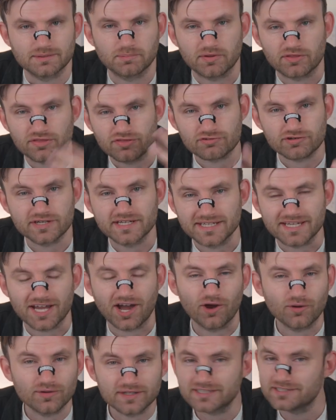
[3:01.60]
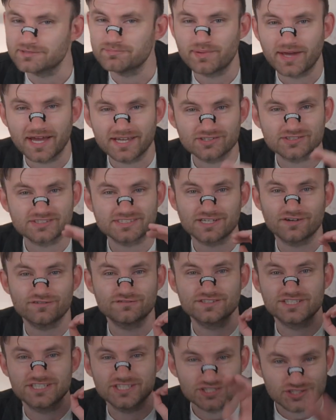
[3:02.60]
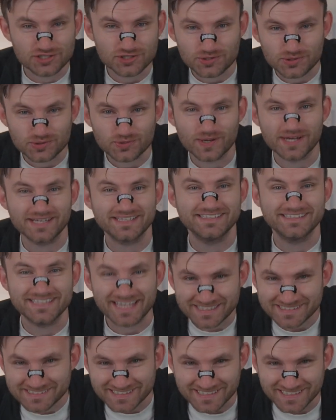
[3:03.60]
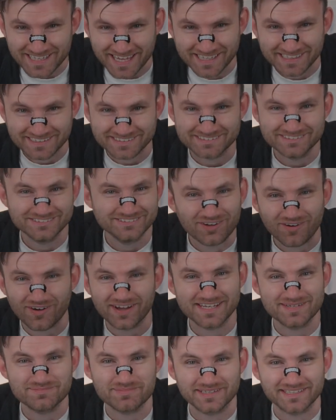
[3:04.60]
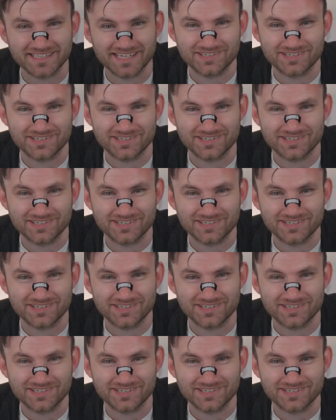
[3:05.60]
Number 3, only compare yourself to you yesterday, not anybody